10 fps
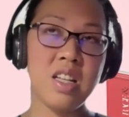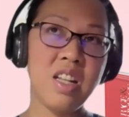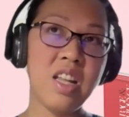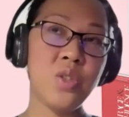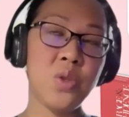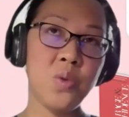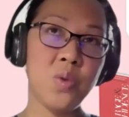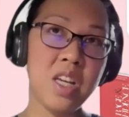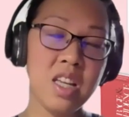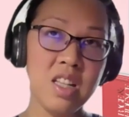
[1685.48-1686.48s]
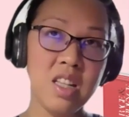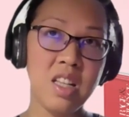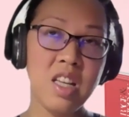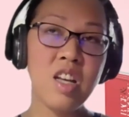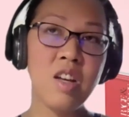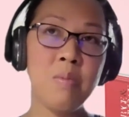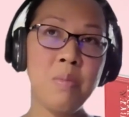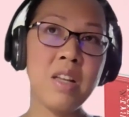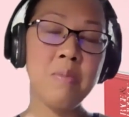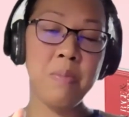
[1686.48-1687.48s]
let you in,
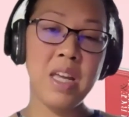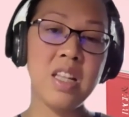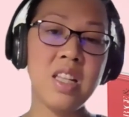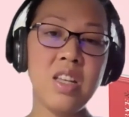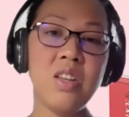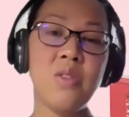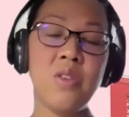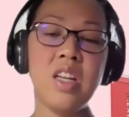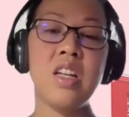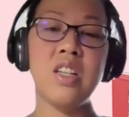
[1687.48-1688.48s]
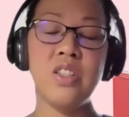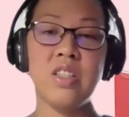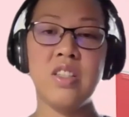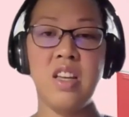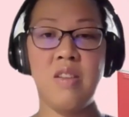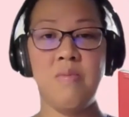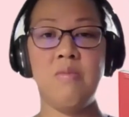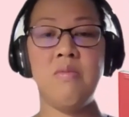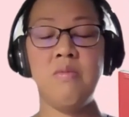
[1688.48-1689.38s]
but pending your English exam.